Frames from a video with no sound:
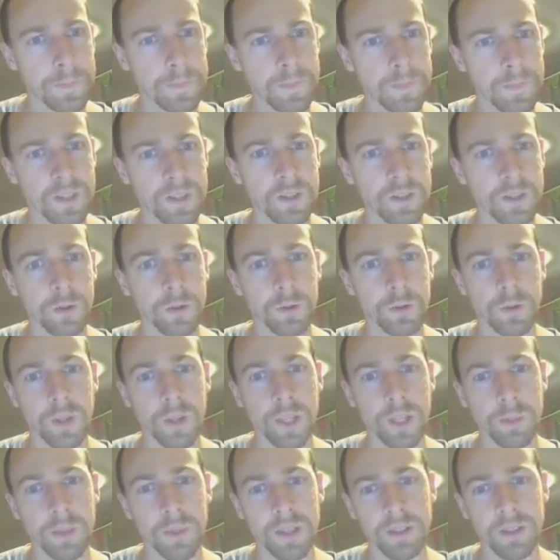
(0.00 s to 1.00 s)
I should have thought
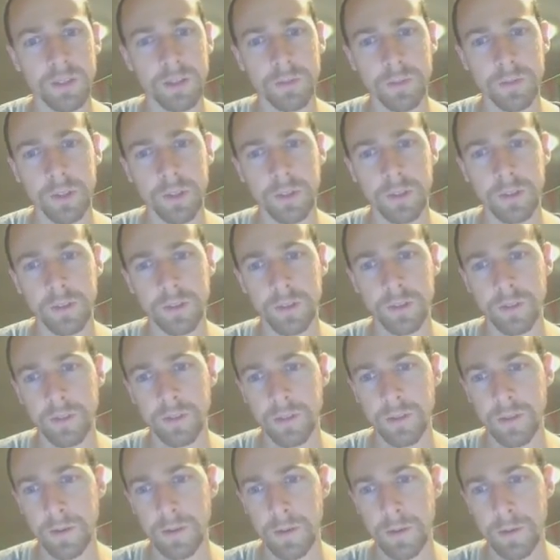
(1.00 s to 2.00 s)
about this first.
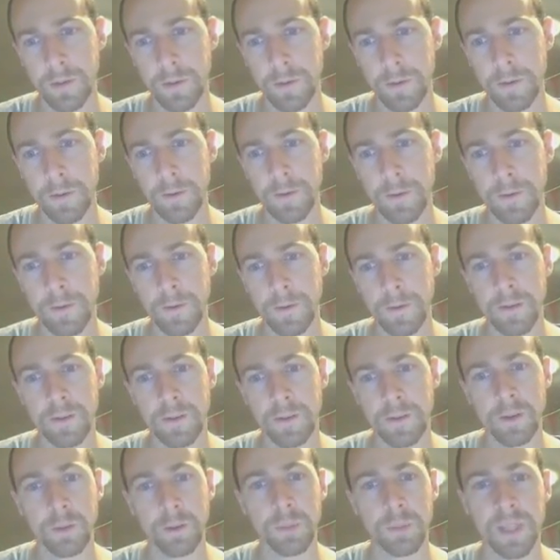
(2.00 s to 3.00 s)

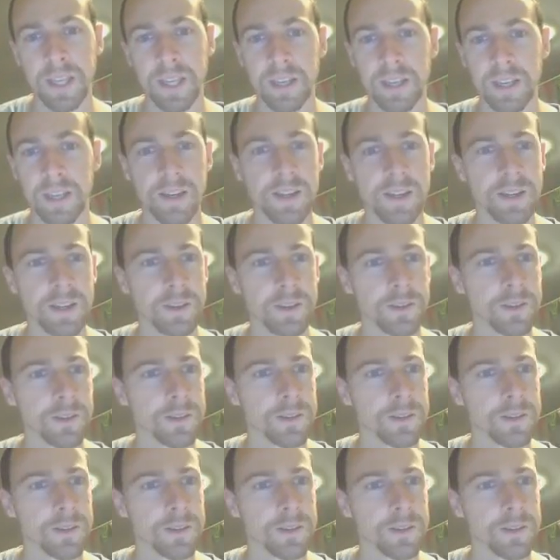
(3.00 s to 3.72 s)
Should have planned it out.